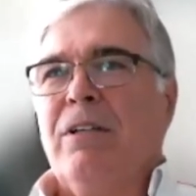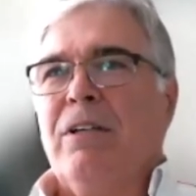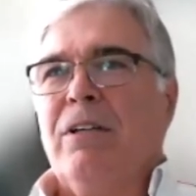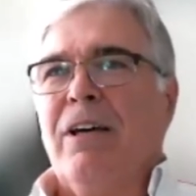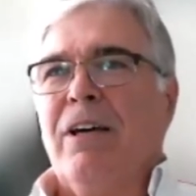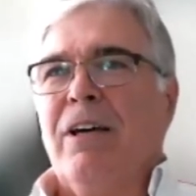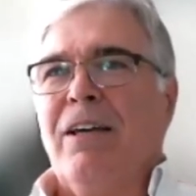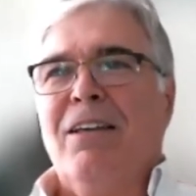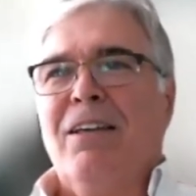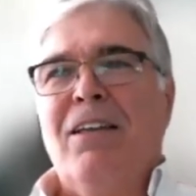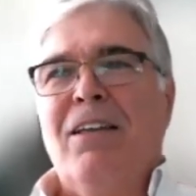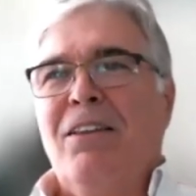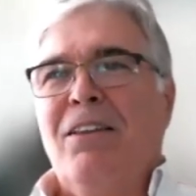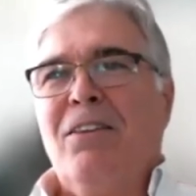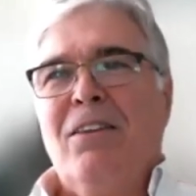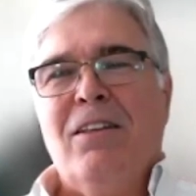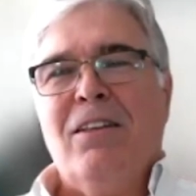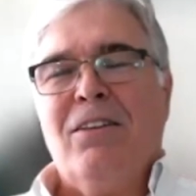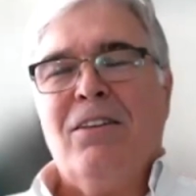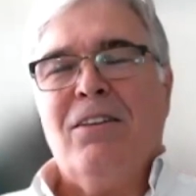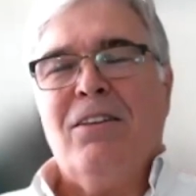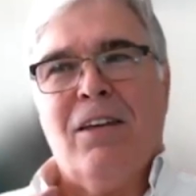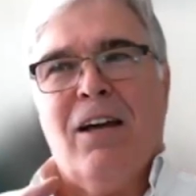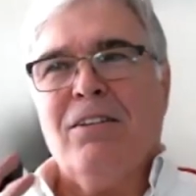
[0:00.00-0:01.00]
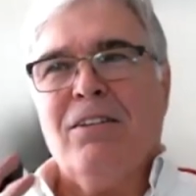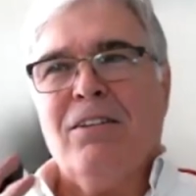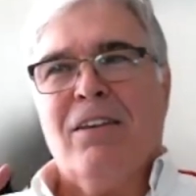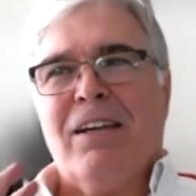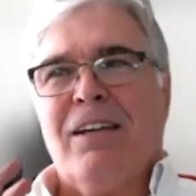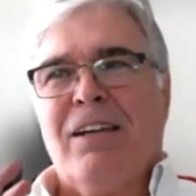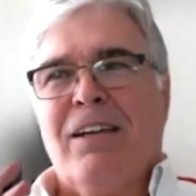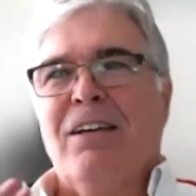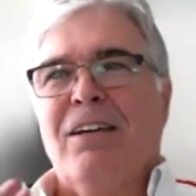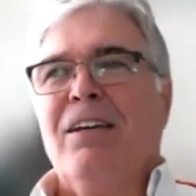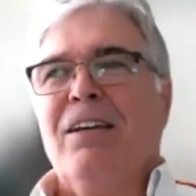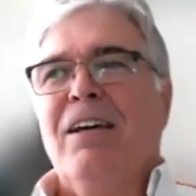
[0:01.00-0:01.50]
It sounds
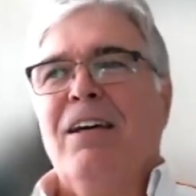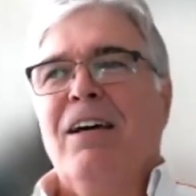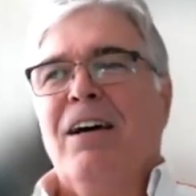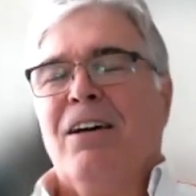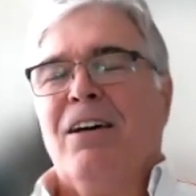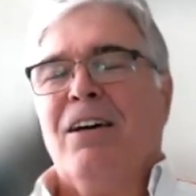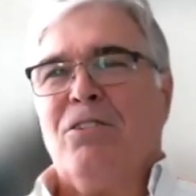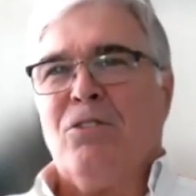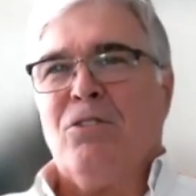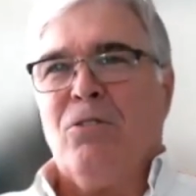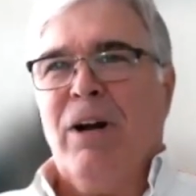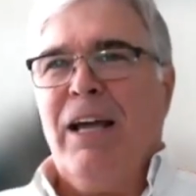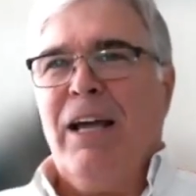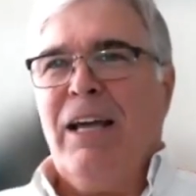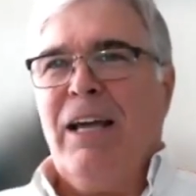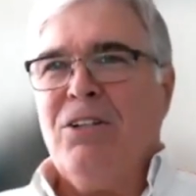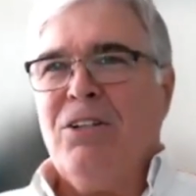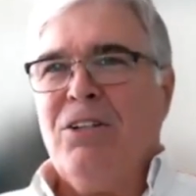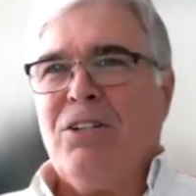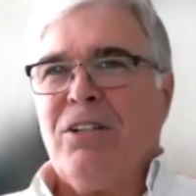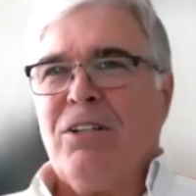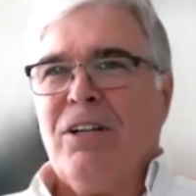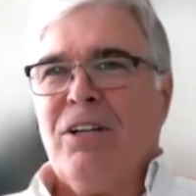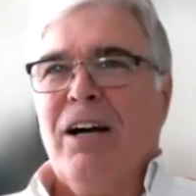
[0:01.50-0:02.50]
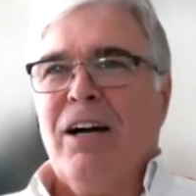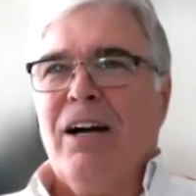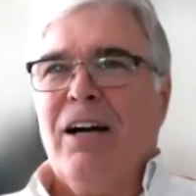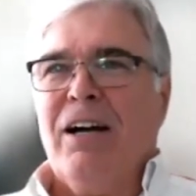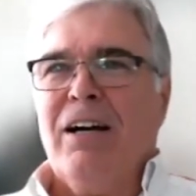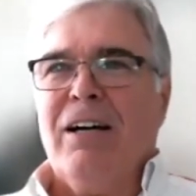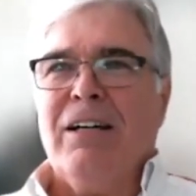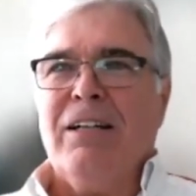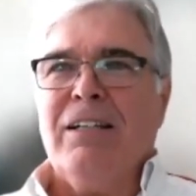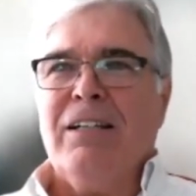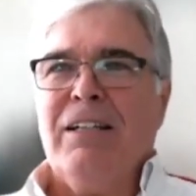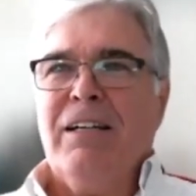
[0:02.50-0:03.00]
like a strange
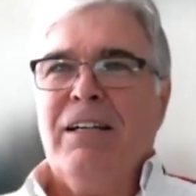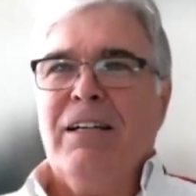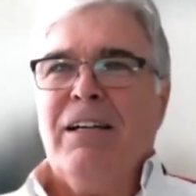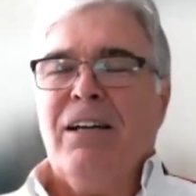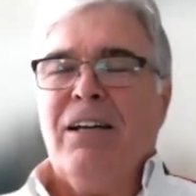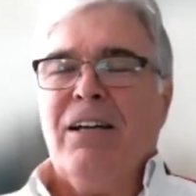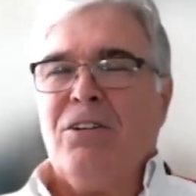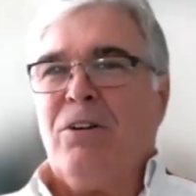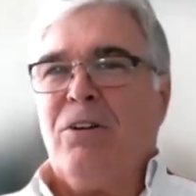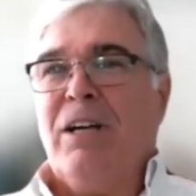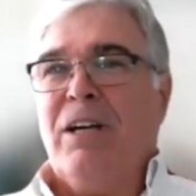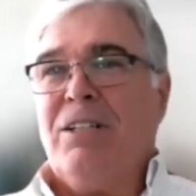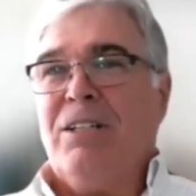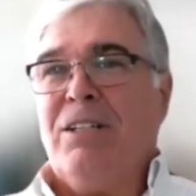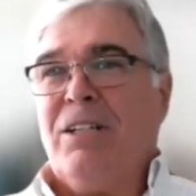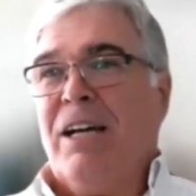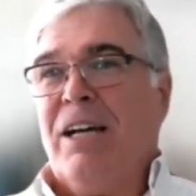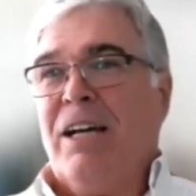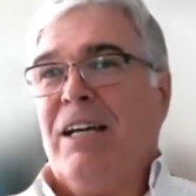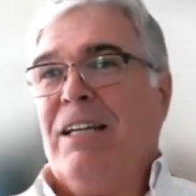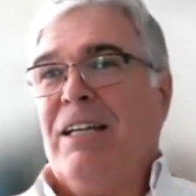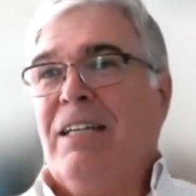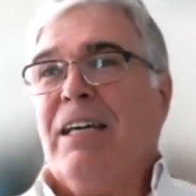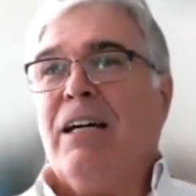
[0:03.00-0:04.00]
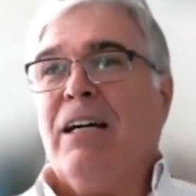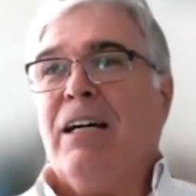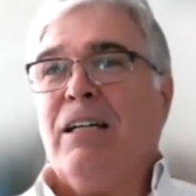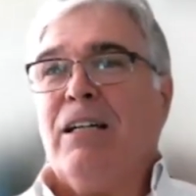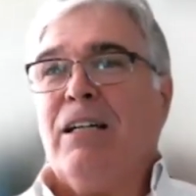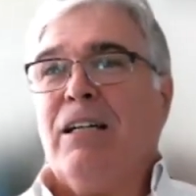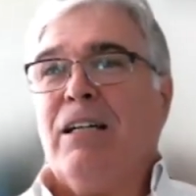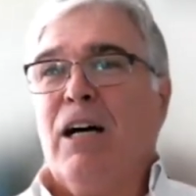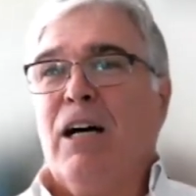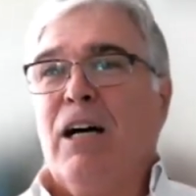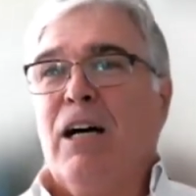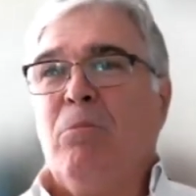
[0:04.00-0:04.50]
idea,
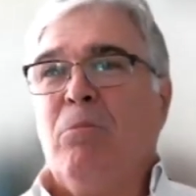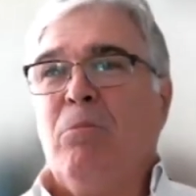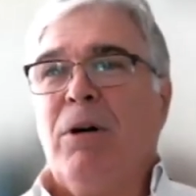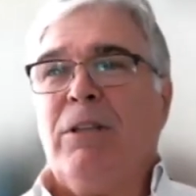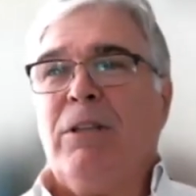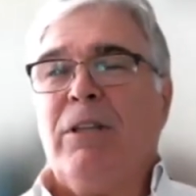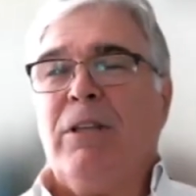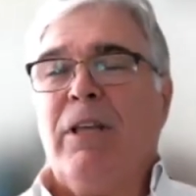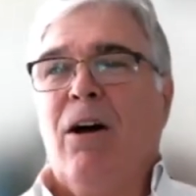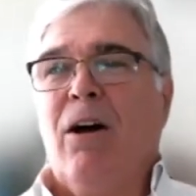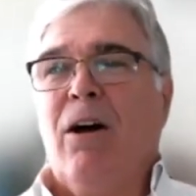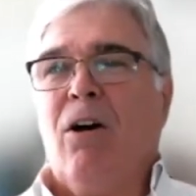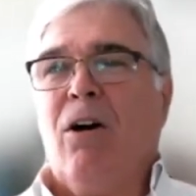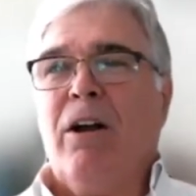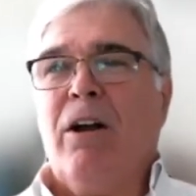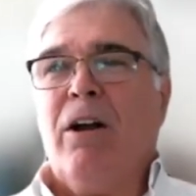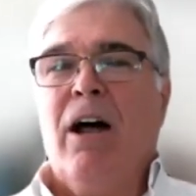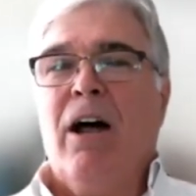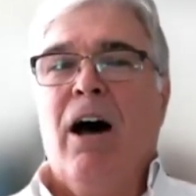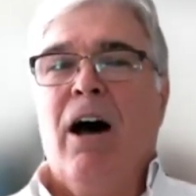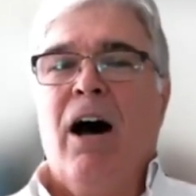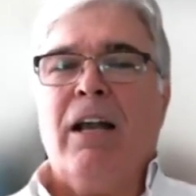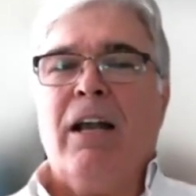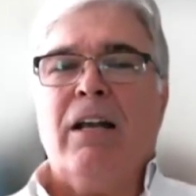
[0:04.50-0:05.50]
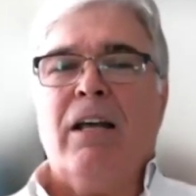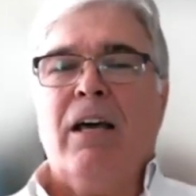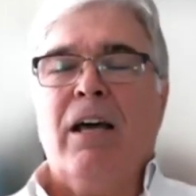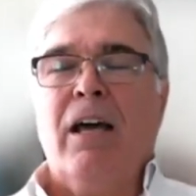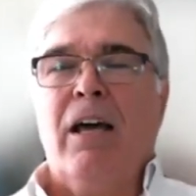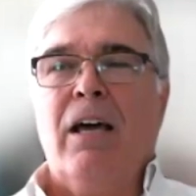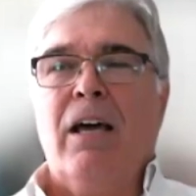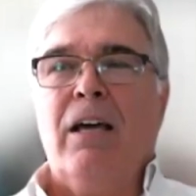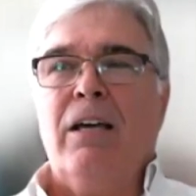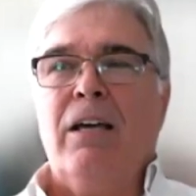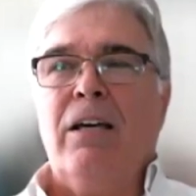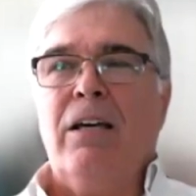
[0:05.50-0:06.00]
but they are not
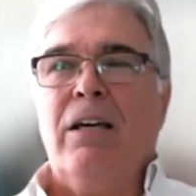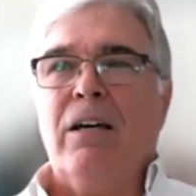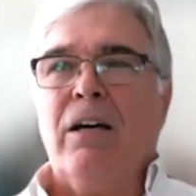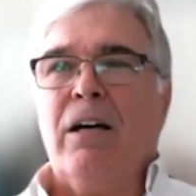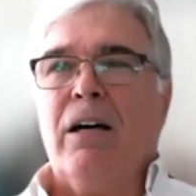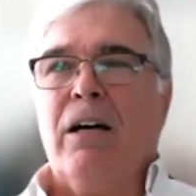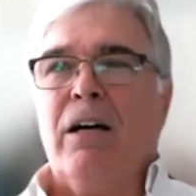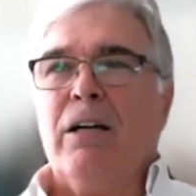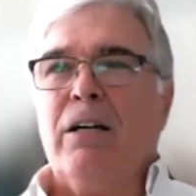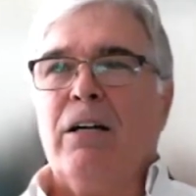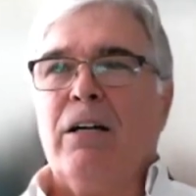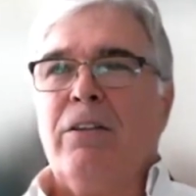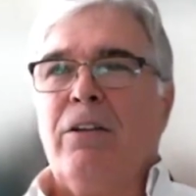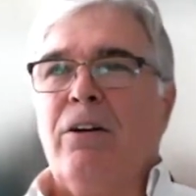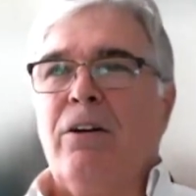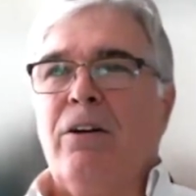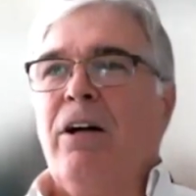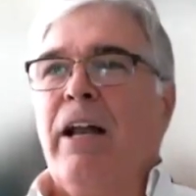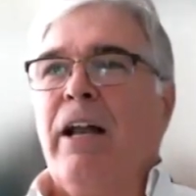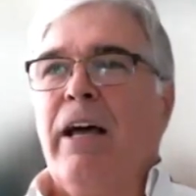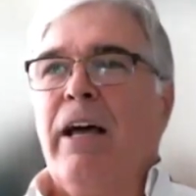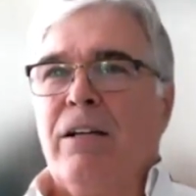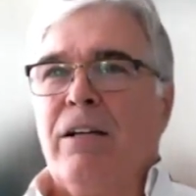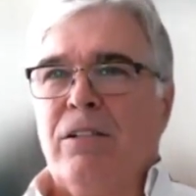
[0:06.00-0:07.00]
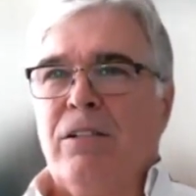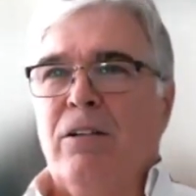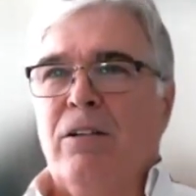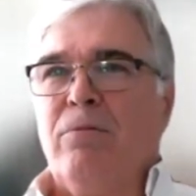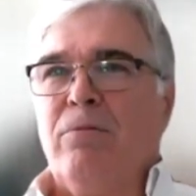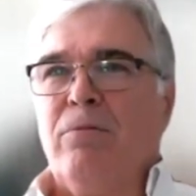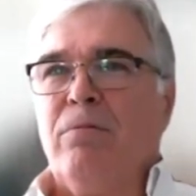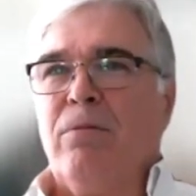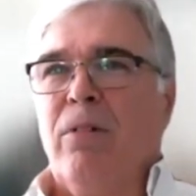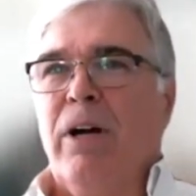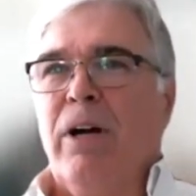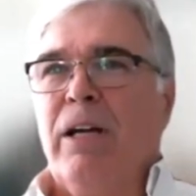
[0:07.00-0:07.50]
they're not
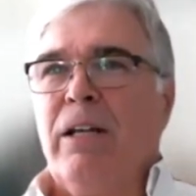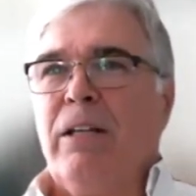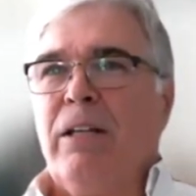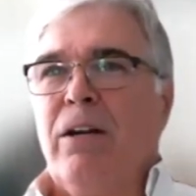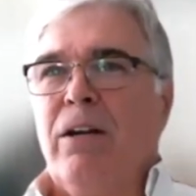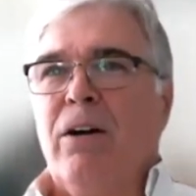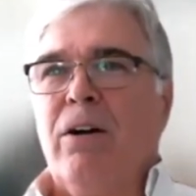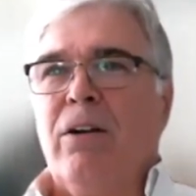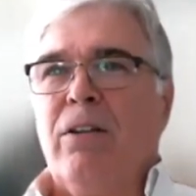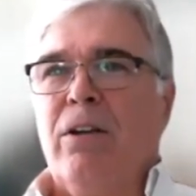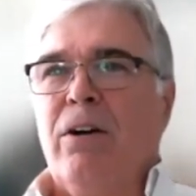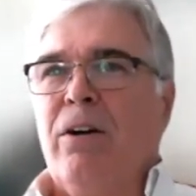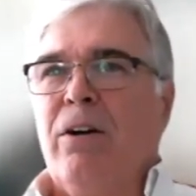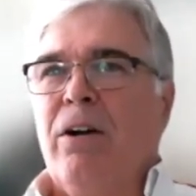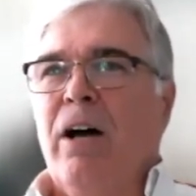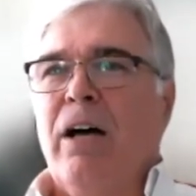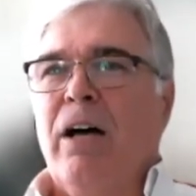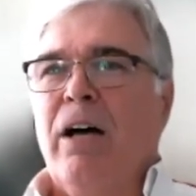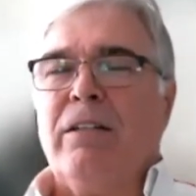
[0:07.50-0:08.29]
Exim, right? They're